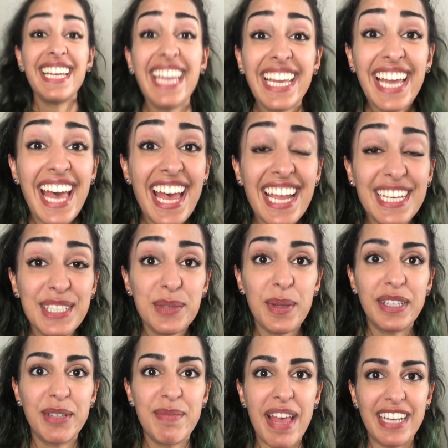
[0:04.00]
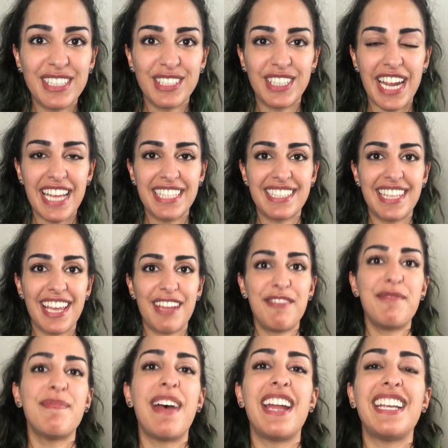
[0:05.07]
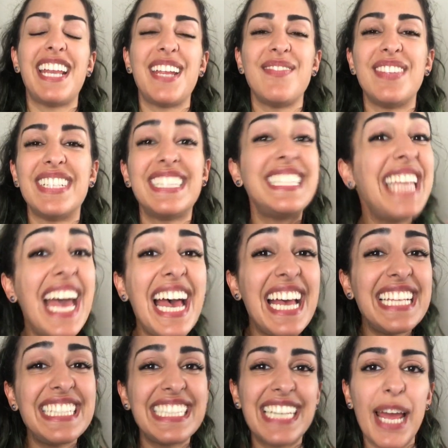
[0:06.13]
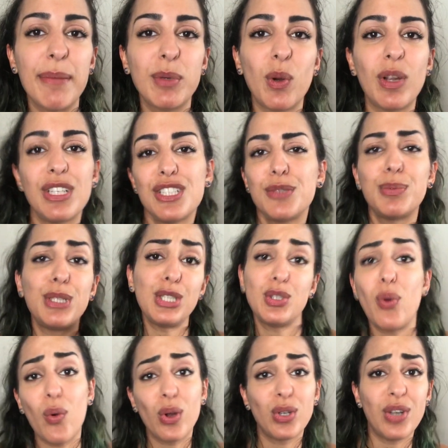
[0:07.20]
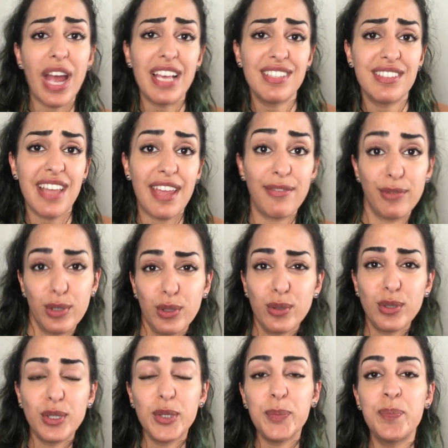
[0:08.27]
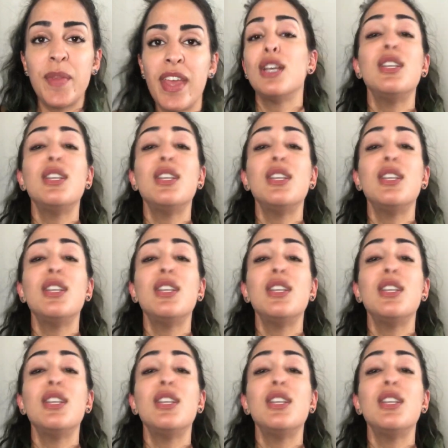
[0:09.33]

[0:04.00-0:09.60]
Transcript: Hey guys, welcome back to Grass Life. My name is Yas and I'm going to be your Grass Life guru.